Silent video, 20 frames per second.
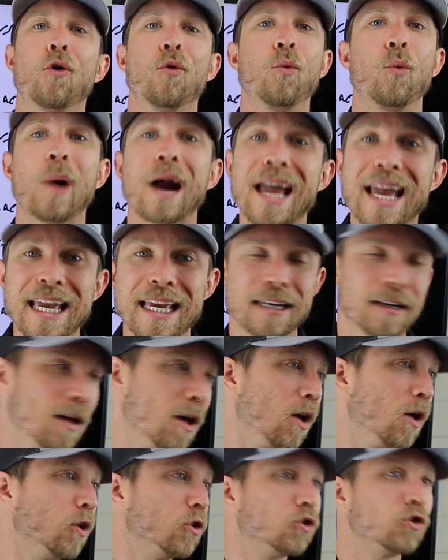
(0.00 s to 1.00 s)
rain,
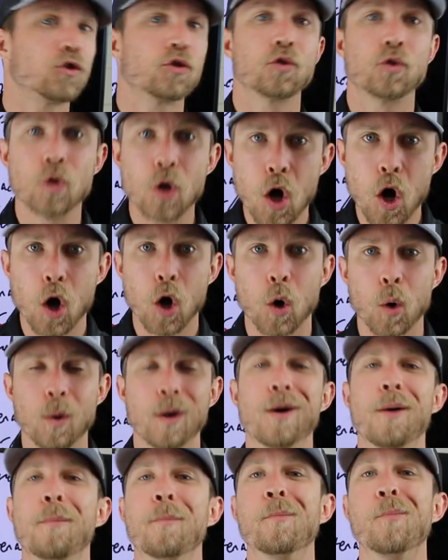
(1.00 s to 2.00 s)

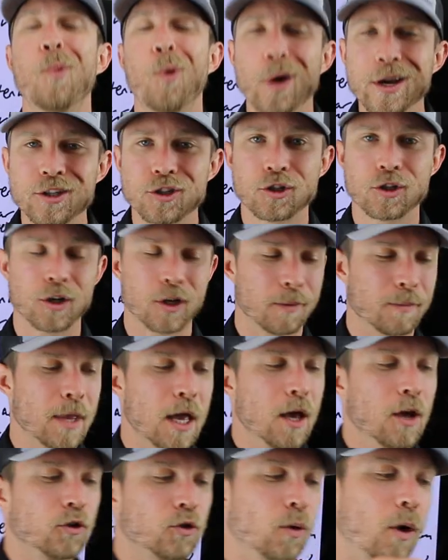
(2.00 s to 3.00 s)
snow, moisture.
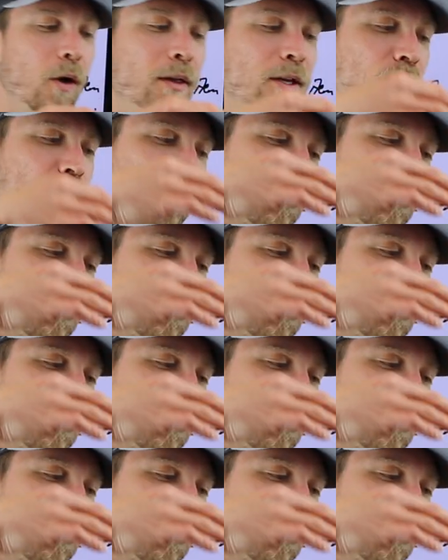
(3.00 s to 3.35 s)
So all these